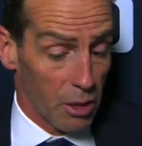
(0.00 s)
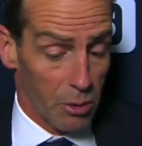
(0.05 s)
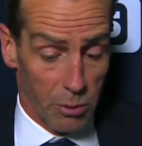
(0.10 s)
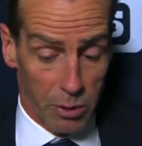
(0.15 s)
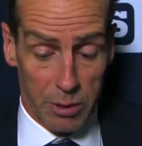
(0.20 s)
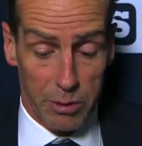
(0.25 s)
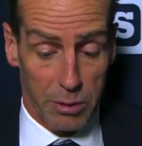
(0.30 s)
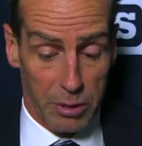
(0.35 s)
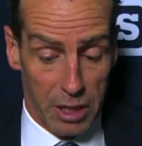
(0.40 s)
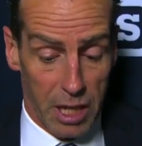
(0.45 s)

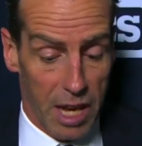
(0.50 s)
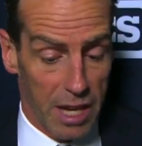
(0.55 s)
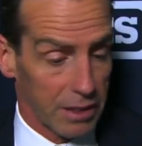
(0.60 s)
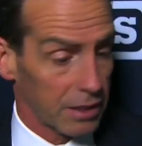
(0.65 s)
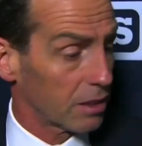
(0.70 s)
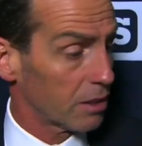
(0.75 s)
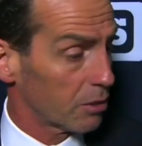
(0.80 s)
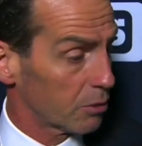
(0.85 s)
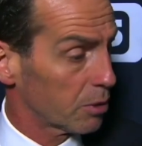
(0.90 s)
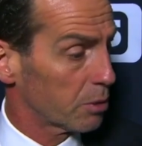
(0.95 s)
we've
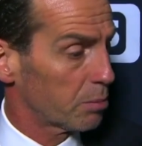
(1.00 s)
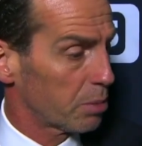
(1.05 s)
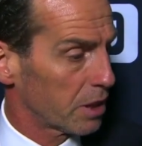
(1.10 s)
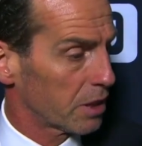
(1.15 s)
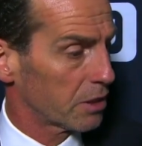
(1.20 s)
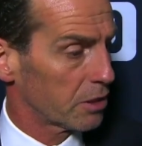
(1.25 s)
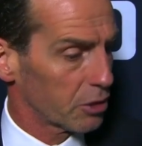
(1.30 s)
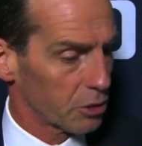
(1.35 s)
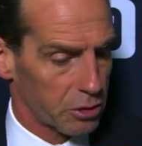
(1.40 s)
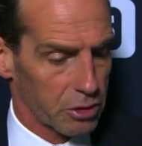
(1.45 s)
relied, you know, we
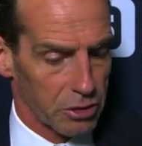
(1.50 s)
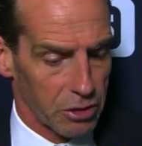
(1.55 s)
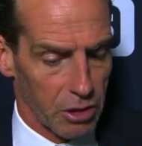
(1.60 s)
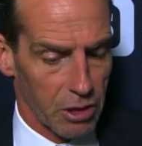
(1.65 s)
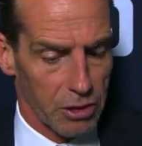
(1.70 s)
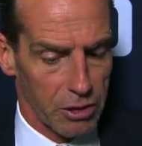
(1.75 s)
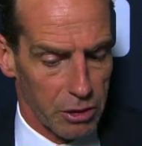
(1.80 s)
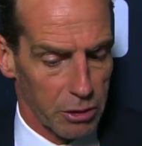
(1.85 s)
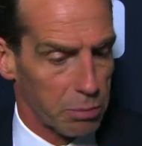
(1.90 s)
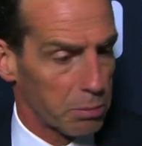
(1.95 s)
play in those
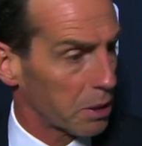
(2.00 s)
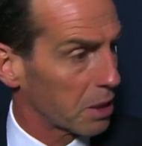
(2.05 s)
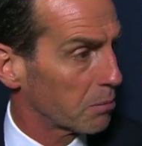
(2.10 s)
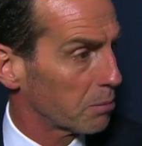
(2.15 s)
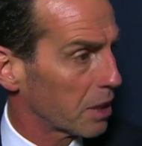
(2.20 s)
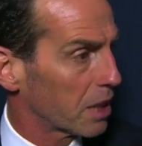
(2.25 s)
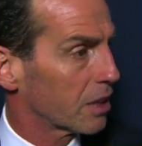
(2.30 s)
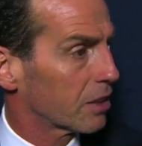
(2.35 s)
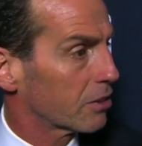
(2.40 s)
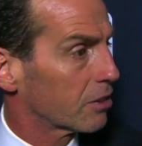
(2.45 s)
starters big
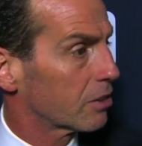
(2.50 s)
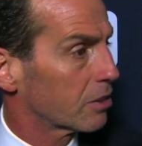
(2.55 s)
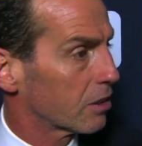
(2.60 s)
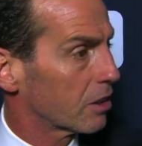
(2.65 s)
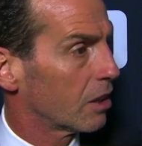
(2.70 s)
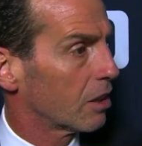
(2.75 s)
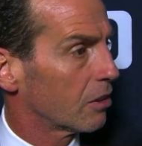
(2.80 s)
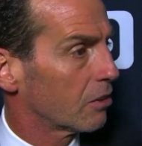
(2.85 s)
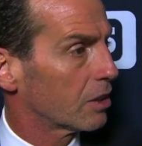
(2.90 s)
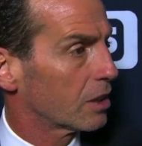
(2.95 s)
minutes,
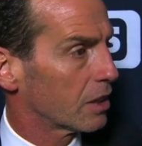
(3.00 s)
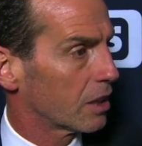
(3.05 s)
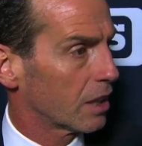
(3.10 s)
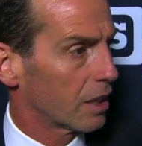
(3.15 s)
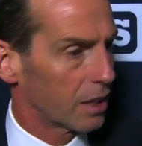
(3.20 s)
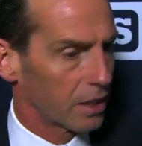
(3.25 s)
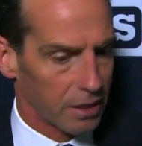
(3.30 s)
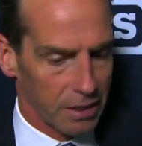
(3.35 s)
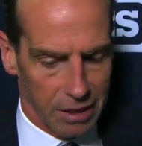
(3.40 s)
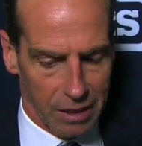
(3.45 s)
you know, and
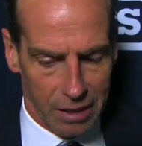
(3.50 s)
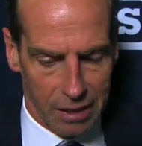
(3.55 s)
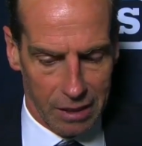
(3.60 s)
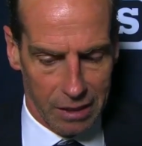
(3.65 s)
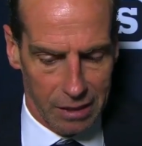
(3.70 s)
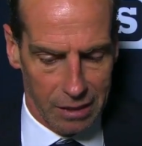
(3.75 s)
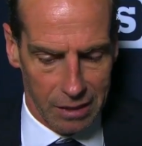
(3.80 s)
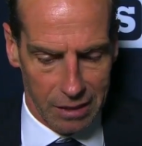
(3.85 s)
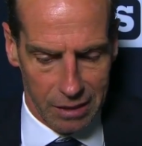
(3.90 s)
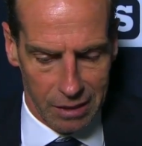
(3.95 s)
and uh,
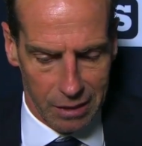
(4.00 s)
uh,